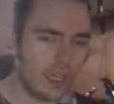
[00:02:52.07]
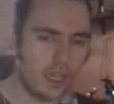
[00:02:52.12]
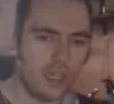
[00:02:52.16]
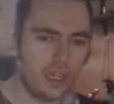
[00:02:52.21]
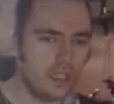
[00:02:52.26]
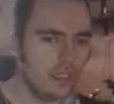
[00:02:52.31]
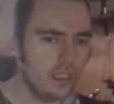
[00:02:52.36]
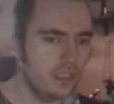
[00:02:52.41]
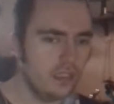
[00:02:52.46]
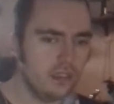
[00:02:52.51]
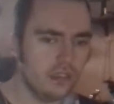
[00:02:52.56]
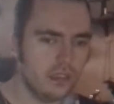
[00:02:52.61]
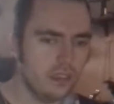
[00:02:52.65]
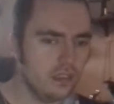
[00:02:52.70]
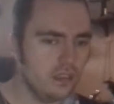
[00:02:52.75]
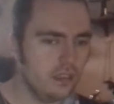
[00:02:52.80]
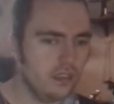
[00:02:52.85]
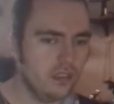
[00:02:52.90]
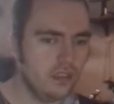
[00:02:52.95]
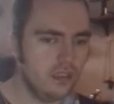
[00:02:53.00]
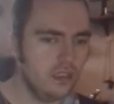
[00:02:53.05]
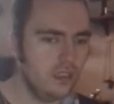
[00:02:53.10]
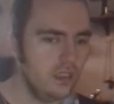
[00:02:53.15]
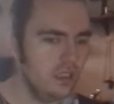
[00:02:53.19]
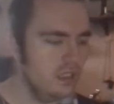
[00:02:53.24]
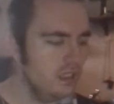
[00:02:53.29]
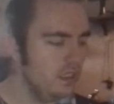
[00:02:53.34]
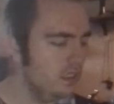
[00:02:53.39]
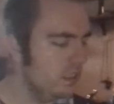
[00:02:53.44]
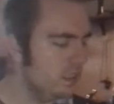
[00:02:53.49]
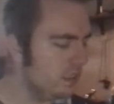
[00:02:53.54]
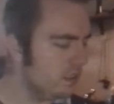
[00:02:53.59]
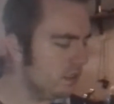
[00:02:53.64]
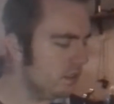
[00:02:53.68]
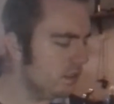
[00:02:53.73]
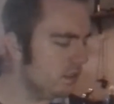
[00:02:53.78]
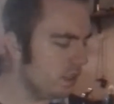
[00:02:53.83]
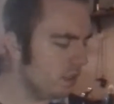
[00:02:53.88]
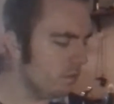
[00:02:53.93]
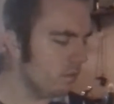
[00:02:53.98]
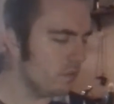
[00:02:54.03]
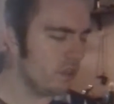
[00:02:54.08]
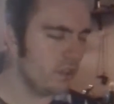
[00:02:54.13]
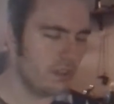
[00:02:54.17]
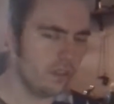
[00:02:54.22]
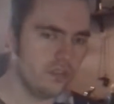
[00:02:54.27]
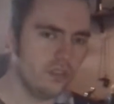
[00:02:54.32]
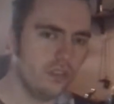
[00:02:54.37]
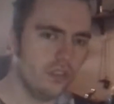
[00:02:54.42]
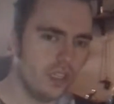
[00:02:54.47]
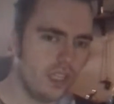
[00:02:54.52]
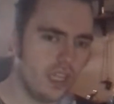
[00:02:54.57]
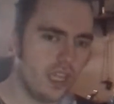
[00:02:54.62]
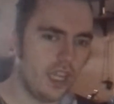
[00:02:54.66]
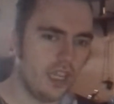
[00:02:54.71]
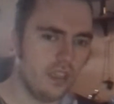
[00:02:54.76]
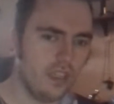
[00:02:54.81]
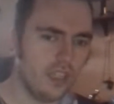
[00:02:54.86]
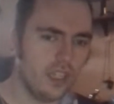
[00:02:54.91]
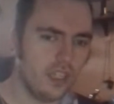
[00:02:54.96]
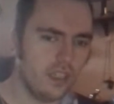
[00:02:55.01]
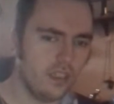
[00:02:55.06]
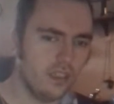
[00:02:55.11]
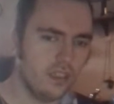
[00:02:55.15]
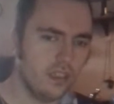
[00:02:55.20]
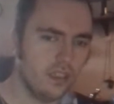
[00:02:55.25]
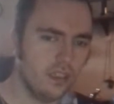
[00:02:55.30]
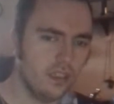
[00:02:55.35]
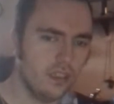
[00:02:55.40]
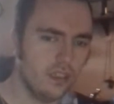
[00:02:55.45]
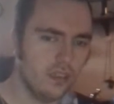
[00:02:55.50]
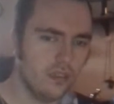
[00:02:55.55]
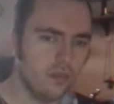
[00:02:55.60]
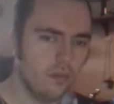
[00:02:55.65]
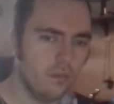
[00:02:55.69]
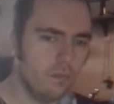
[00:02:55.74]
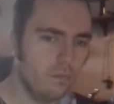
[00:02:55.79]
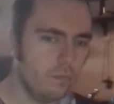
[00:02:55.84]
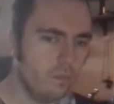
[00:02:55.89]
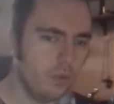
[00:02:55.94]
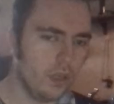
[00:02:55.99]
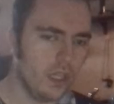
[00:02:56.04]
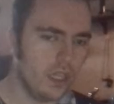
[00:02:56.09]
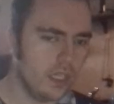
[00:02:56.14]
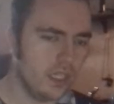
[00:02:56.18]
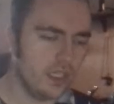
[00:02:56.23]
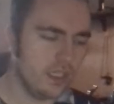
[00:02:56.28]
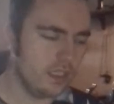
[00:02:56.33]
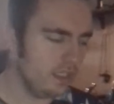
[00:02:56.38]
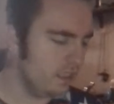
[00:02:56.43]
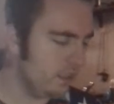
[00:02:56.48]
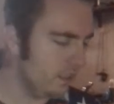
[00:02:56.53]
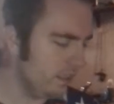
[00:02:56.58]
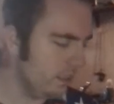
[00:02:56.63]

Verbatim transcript: yeah, this is this is similar to the Alien, but